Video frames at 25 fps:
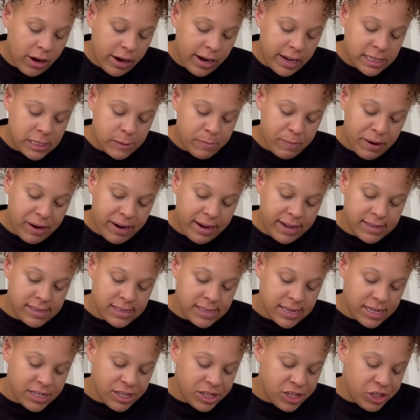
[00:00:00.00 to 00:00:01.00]

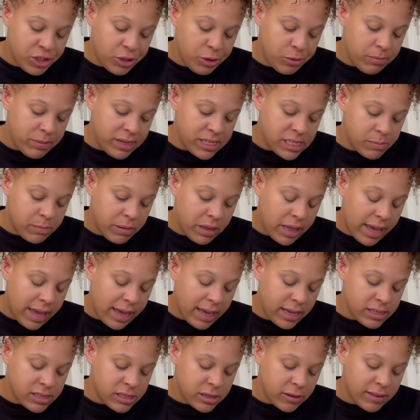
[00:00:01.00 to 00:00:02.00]
experience and do you miss
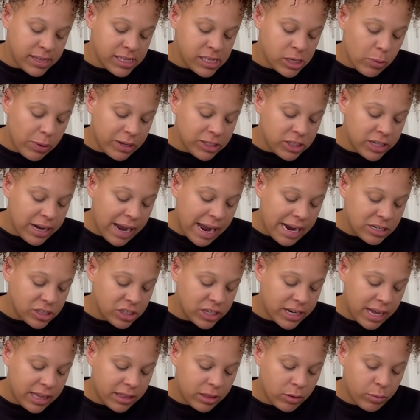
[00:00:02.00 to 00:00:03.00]
playing? So this question
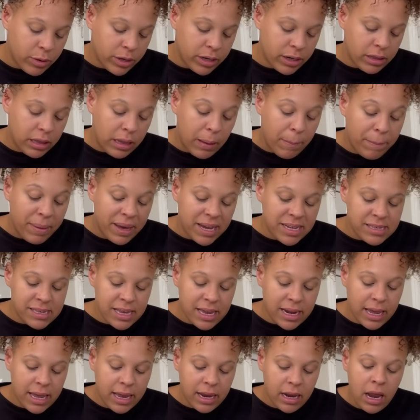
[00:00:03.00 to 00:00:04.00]
actually had the word Olympics
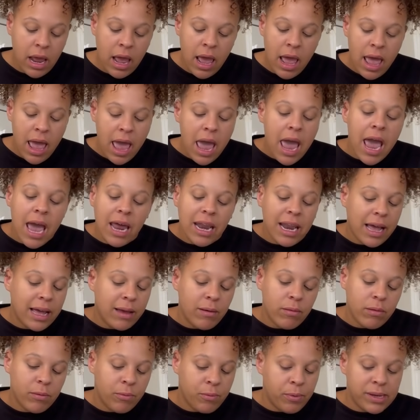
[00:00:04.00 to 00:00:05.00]
in it and
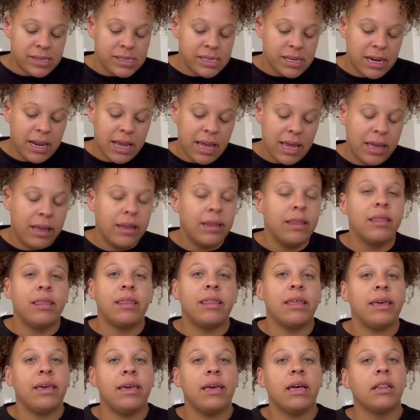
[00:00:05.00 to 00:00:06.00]
I wasn't in
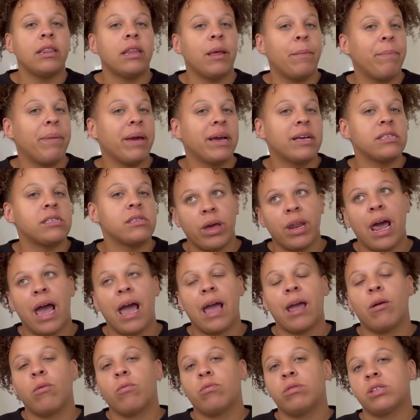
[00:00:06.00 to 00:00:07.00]
the Olympics and
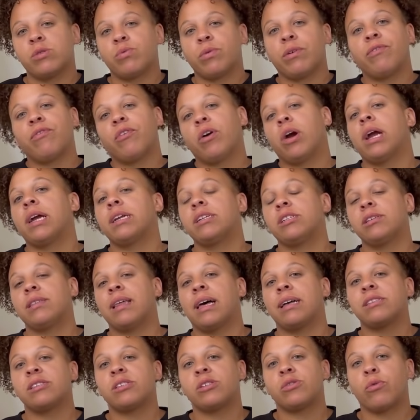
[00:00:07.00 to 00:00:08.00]
I was referring to
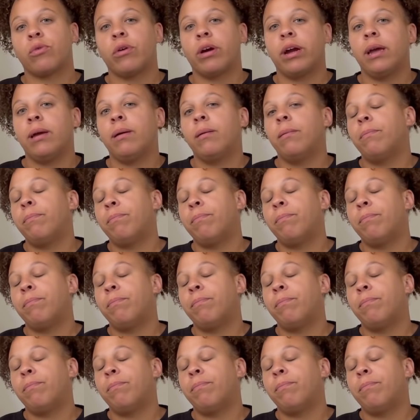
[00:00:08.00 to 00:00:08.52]
that story